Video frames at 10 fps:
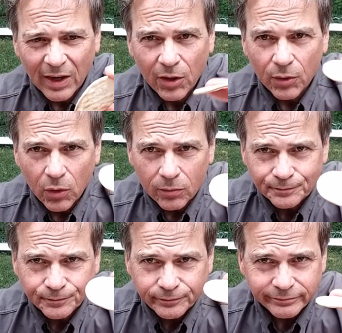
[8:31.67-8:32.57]
I don't know.
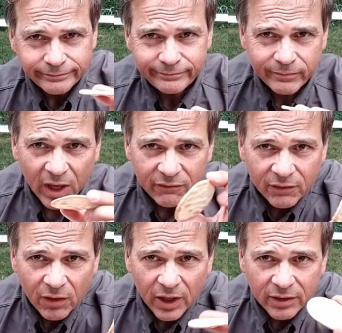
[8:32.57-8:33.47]

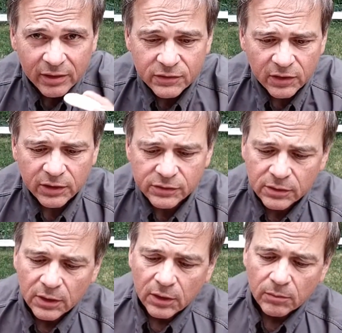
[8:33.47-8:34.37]
I've never liked these
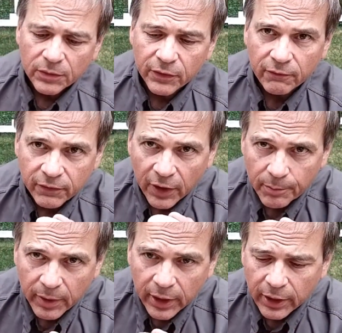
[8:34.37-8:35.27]
things, but they're
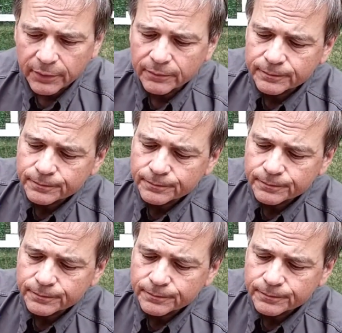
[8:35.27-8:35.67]
very benign.